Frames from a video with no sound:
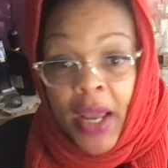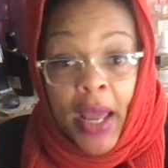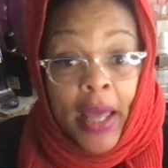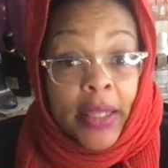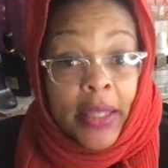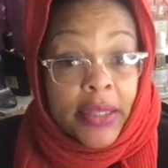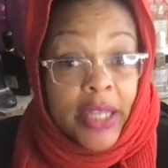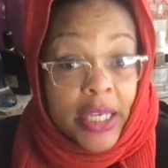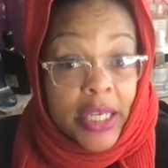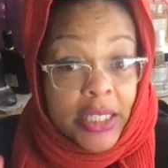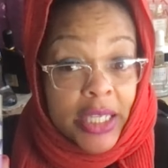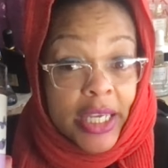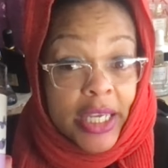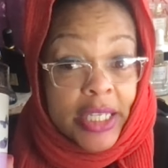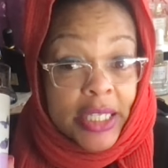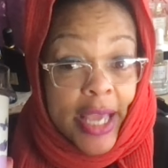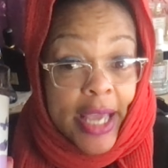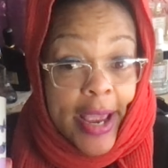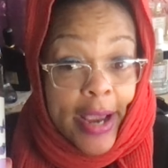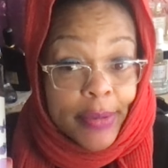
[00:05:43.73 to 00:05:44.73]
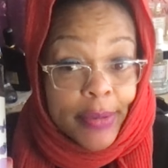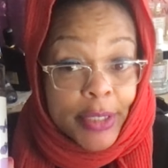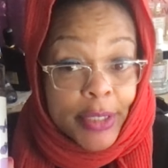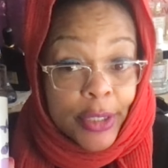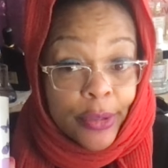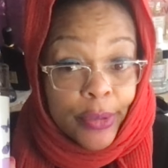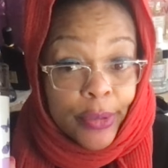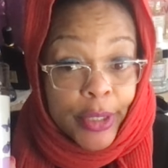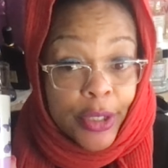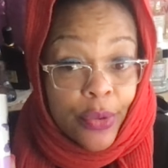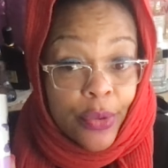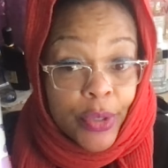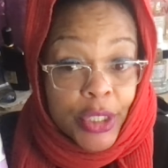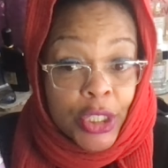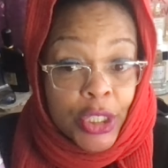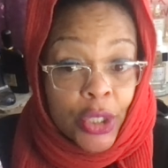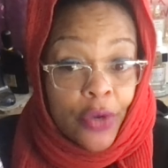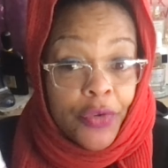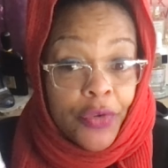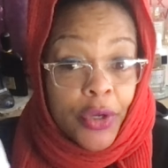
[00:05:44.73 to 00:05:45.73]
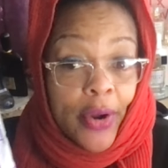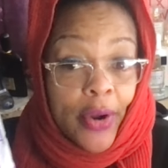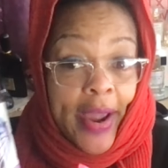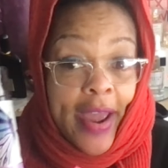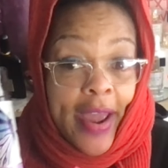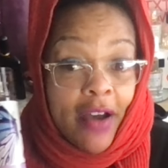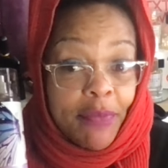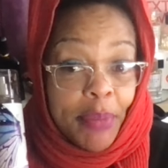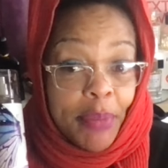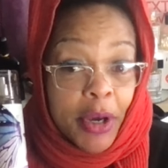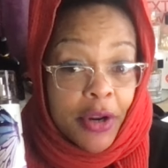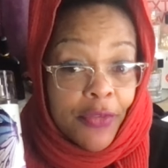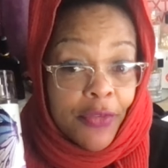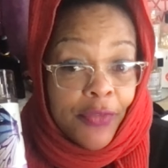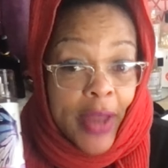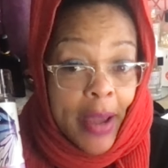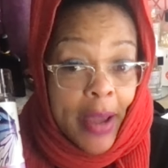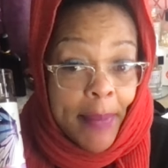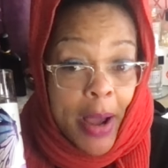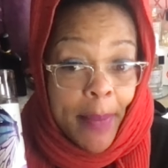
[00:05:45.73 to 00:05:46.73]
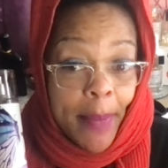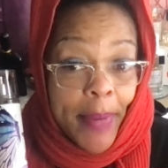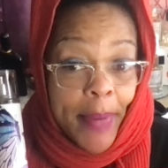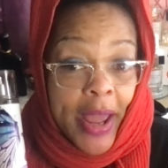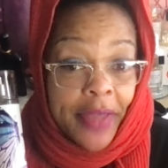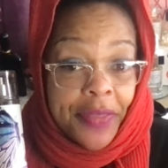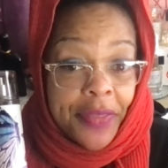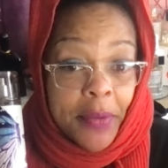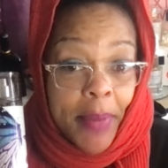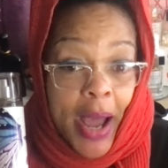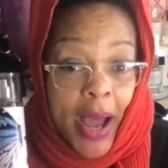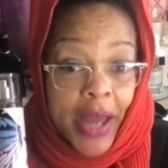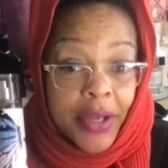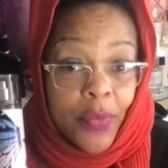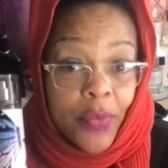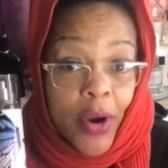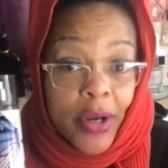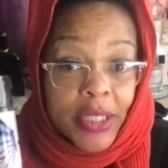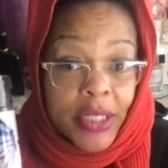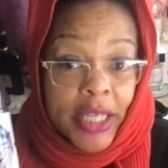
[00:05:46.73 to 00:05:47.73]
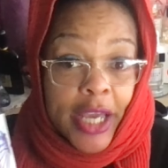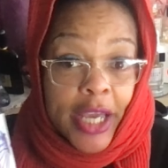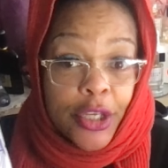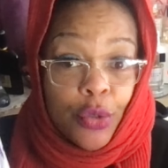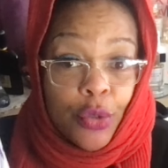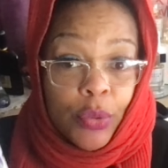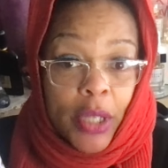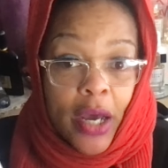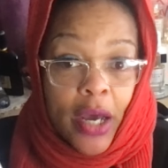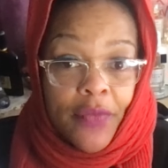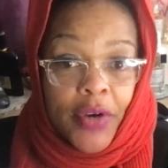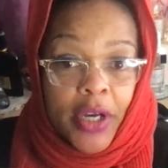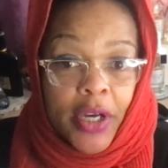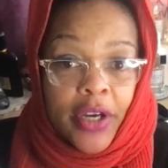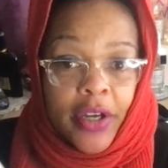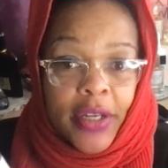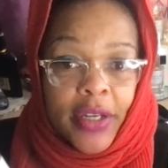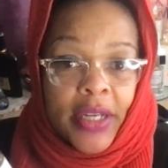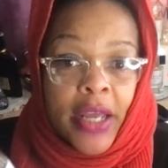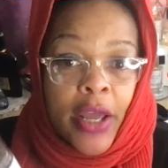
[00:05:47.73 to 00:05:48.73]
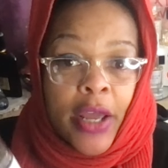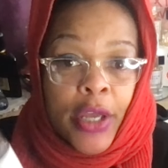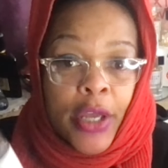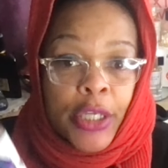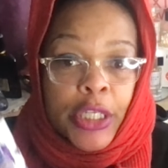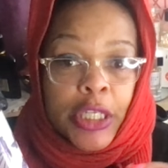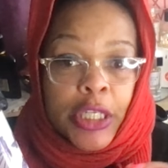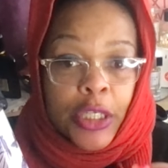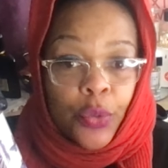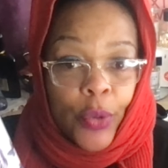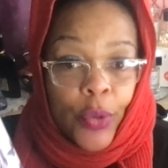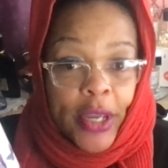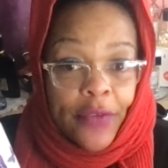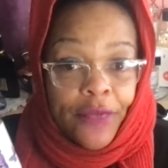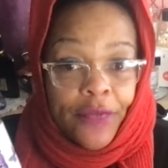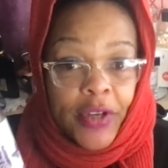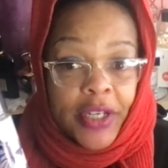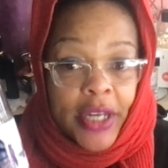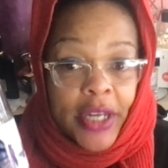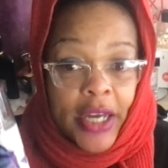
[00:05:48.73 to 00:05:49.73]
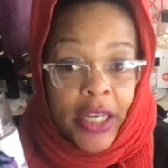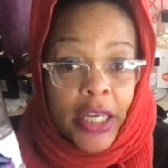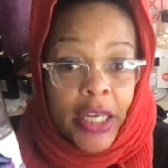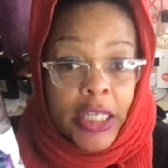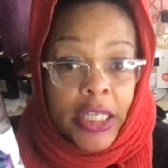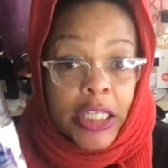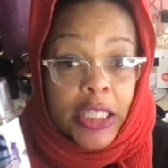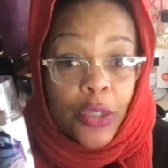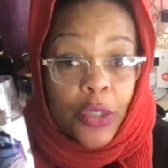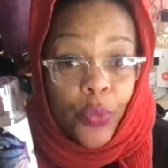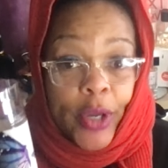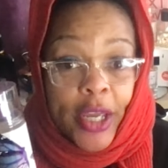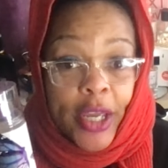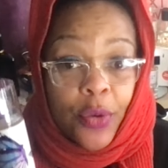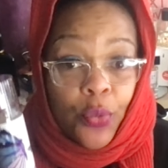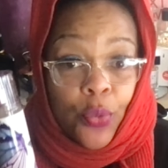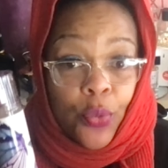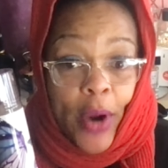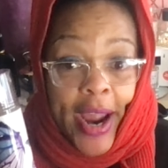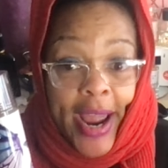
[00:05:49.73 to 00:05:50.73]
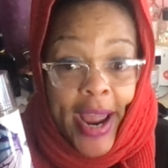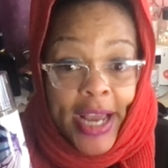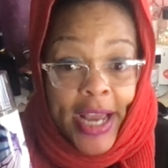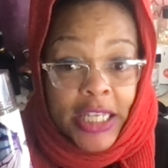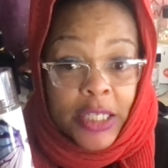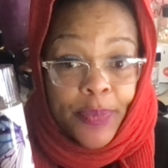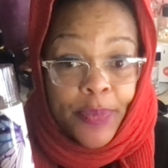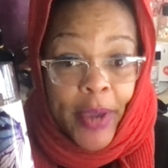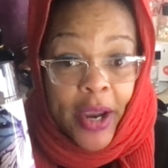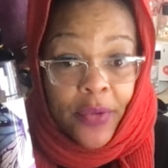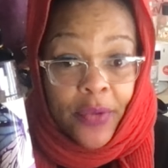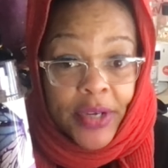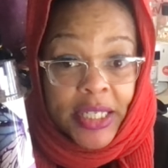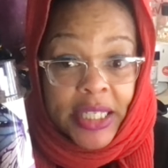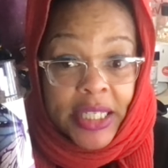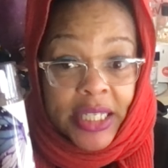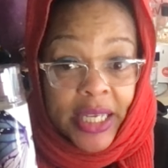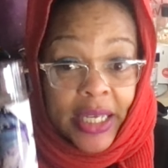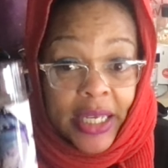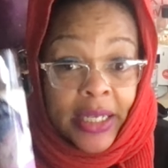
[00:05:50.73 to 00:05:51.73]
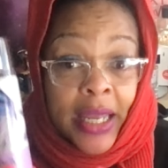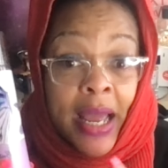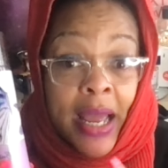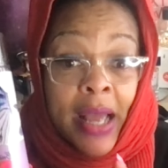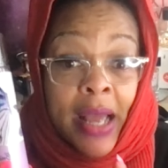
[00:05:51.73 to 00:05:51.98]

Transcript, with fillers: This is absolutely gorgeous. So if you don't have Butterfly by Bath & Body Works and you love a good sweet vanilla, sweet raspberry scent,